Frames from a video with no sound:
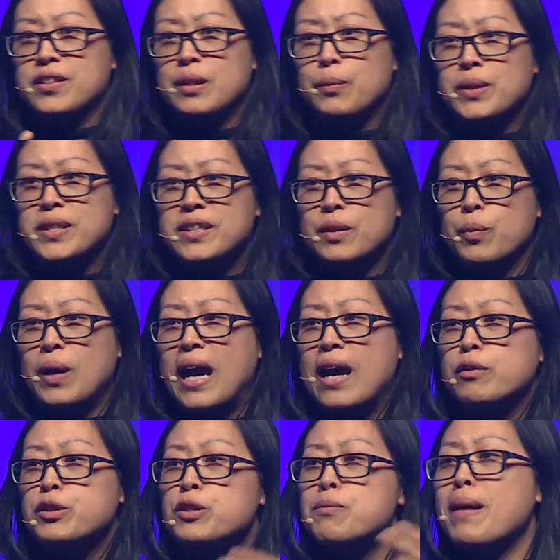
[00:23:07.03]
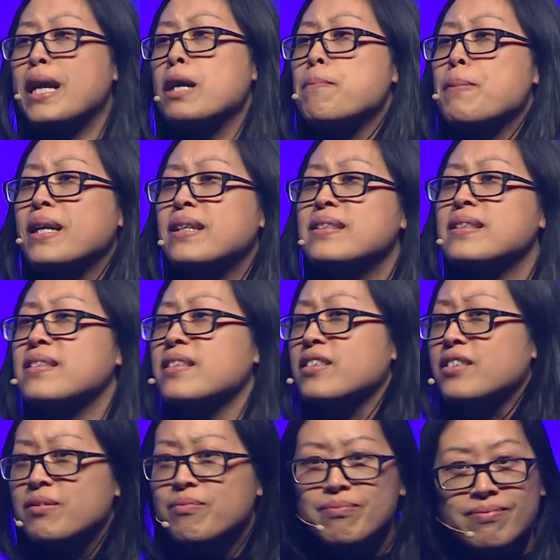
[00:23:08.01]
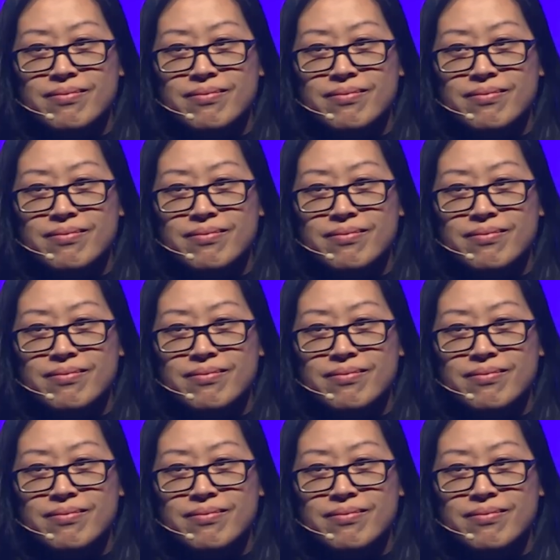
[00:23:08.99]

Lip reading: Someone said, well, how do you make a better decision?